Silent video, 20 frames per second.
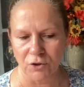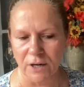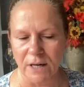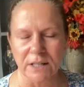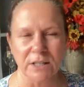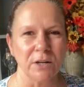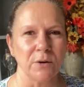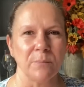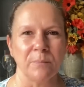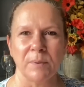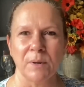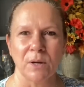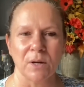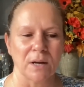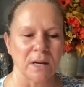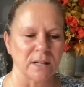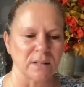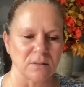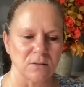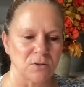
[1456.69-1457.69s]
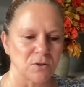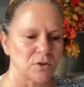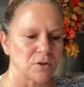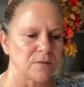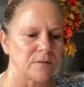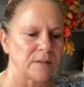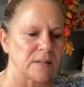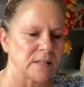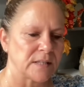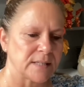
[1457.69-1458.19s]
I don't burn candles just
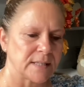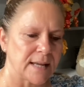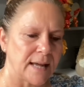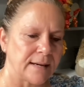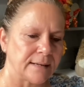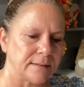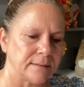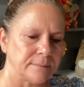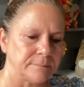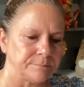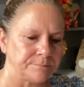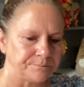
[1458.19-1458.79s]
for the scent.